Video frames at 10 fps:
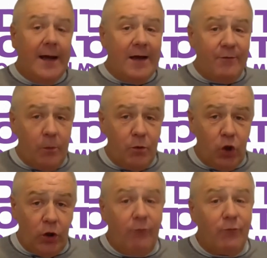If someone's
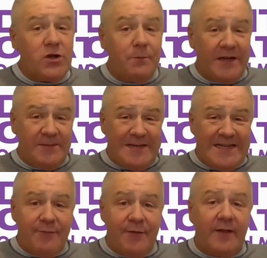looking for something
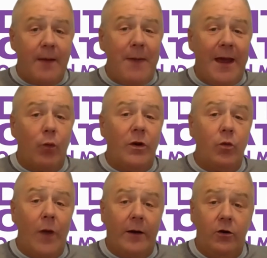specific, they may get
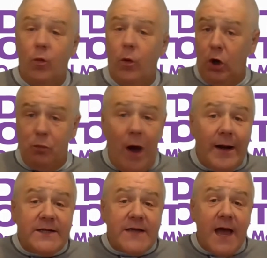redirected to one of your
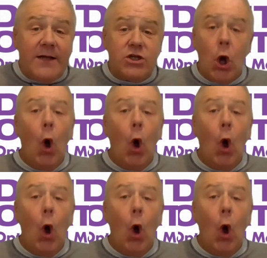product sites